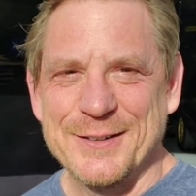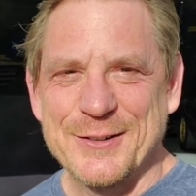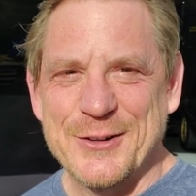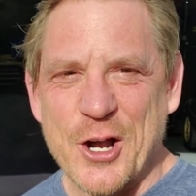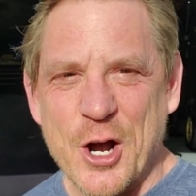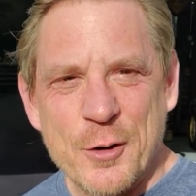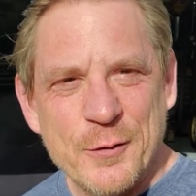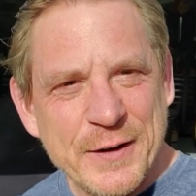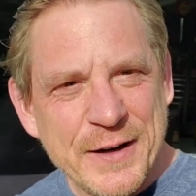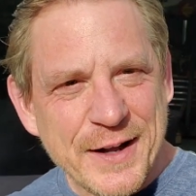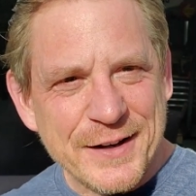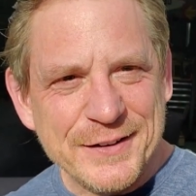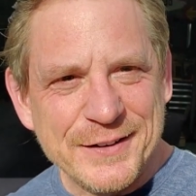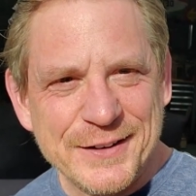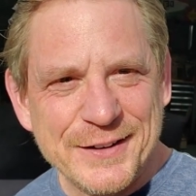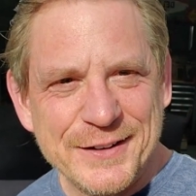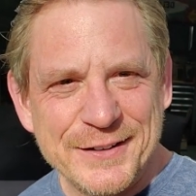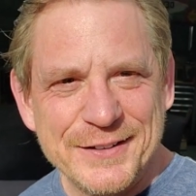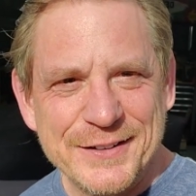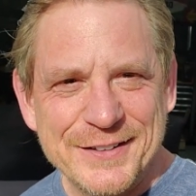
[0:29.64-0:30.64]
COVID
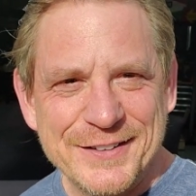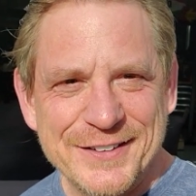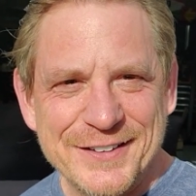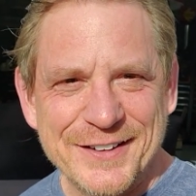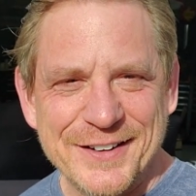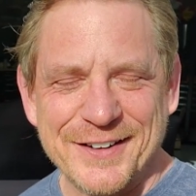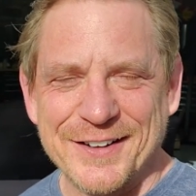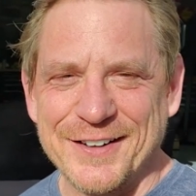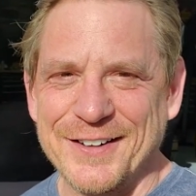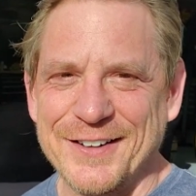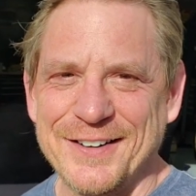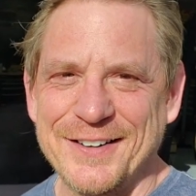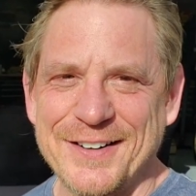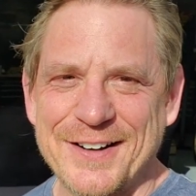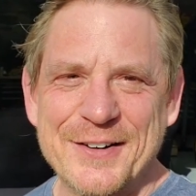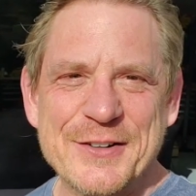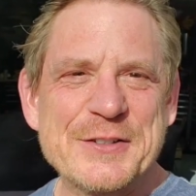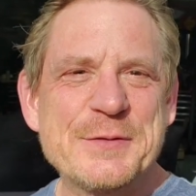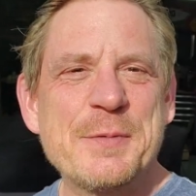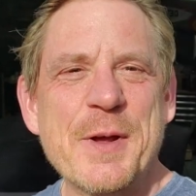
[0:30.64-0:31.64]
ended.
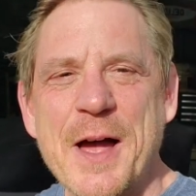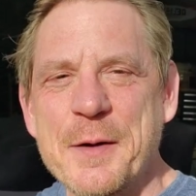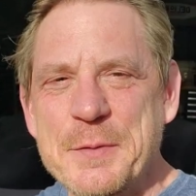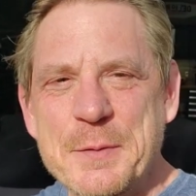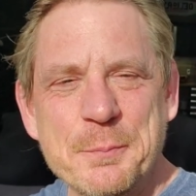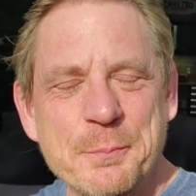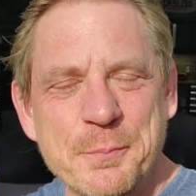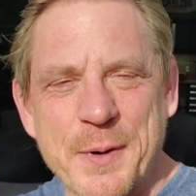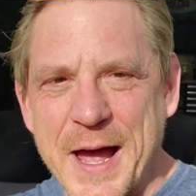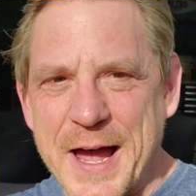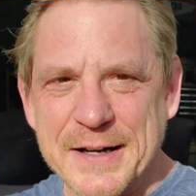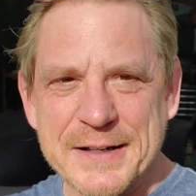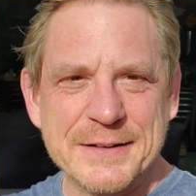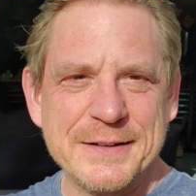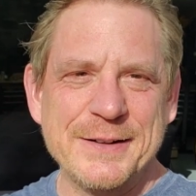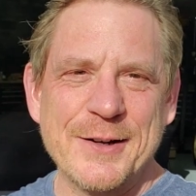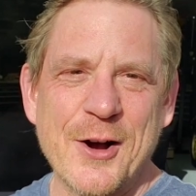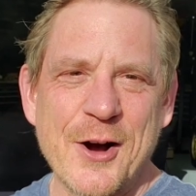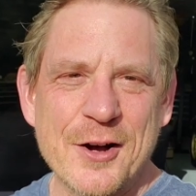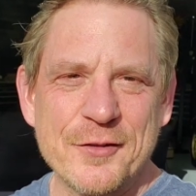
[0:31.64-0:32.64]
I've been back in
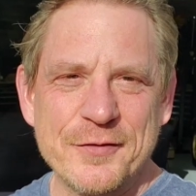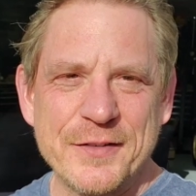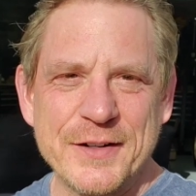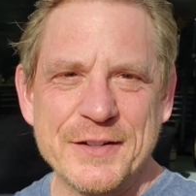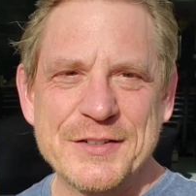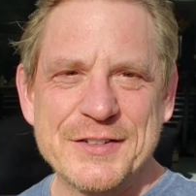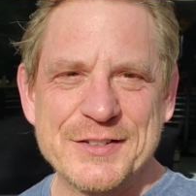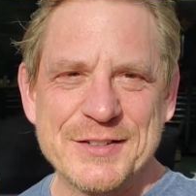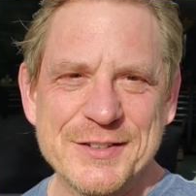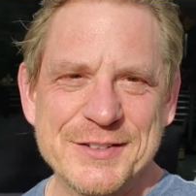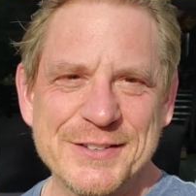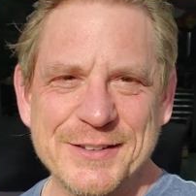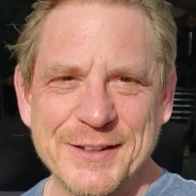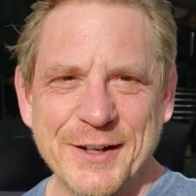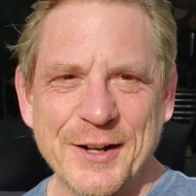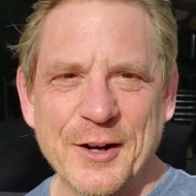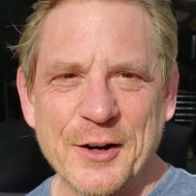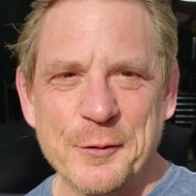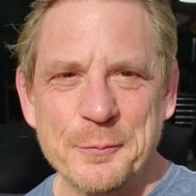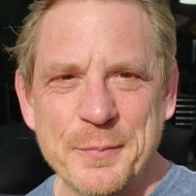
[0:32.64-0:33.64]
the office, you
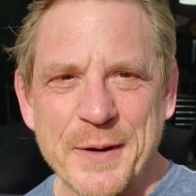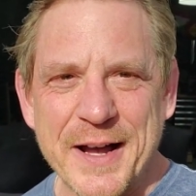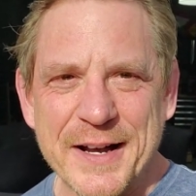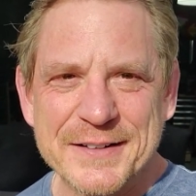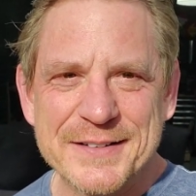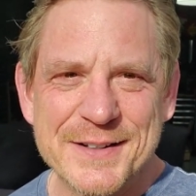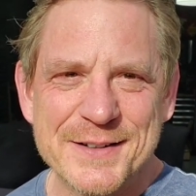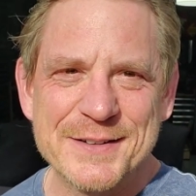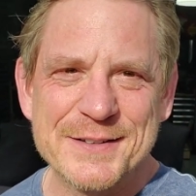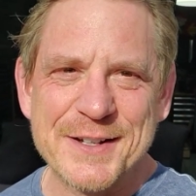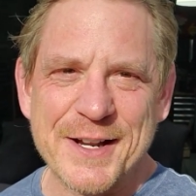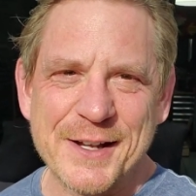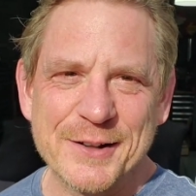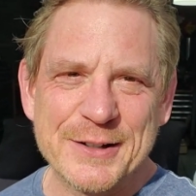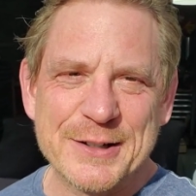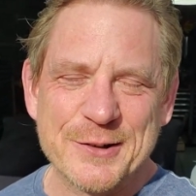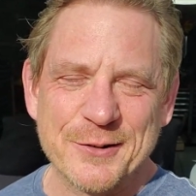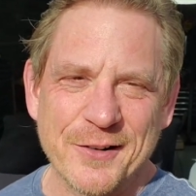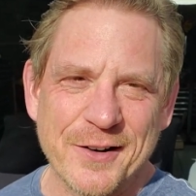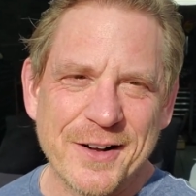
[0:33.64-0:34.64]
know, back to the
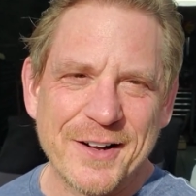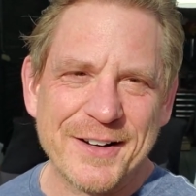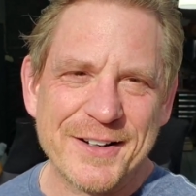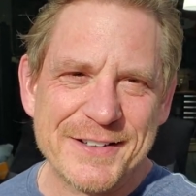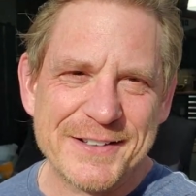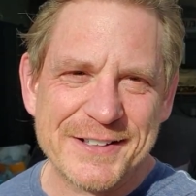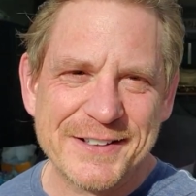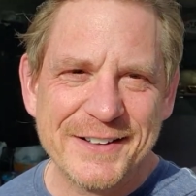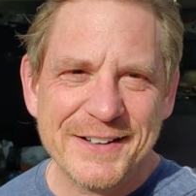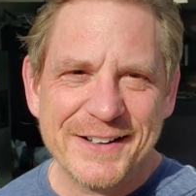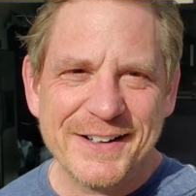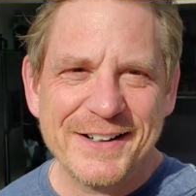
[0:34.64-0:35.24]
daily grind.